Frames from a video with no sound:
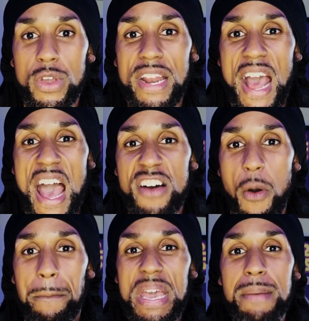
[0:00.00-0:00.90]
can
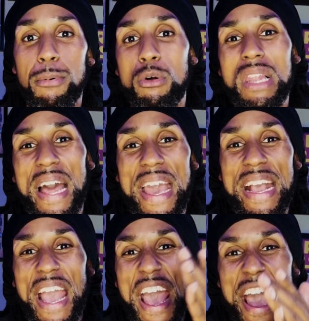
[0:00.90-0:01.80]
have people
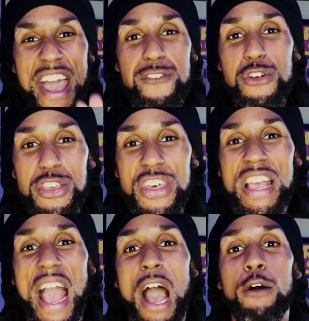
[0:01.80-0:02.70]
laying
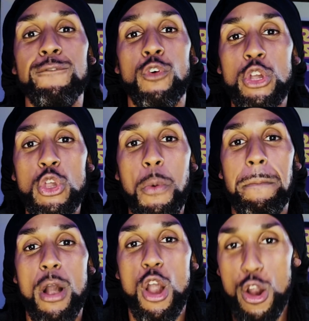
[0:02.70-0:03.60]
everything out for you
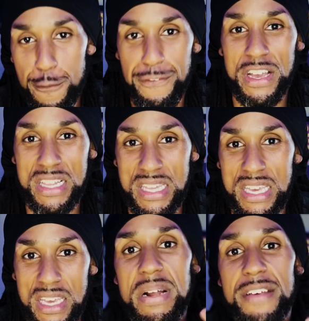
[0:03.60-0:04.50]

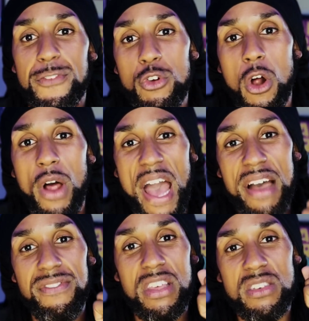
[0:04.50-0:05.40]
perfectly. But if you don't
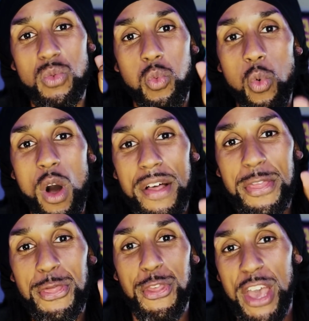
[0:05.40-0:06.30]
have this
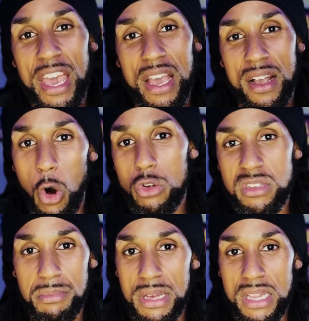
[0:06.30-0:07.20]
one thing,
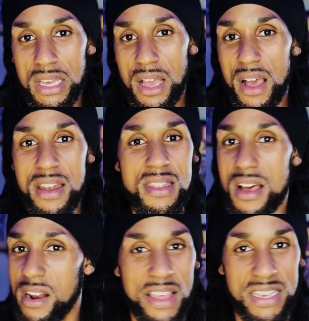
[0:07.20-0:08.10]
ultimately,
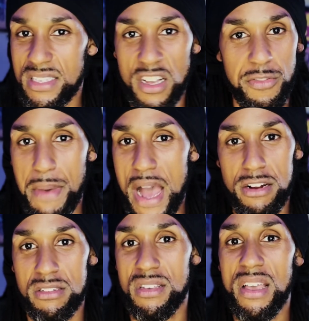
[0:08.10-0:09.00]
none of that stuff
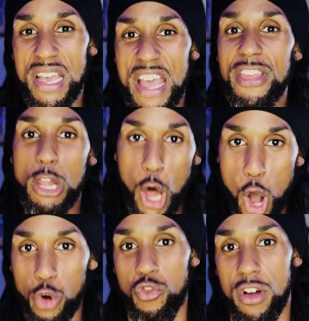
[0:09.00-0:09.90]
matters in the
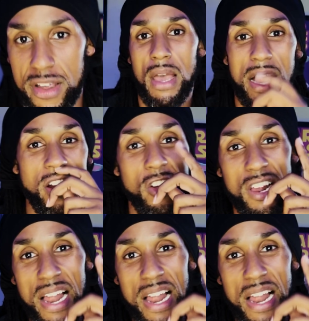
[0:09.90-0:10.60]
long run. I know you're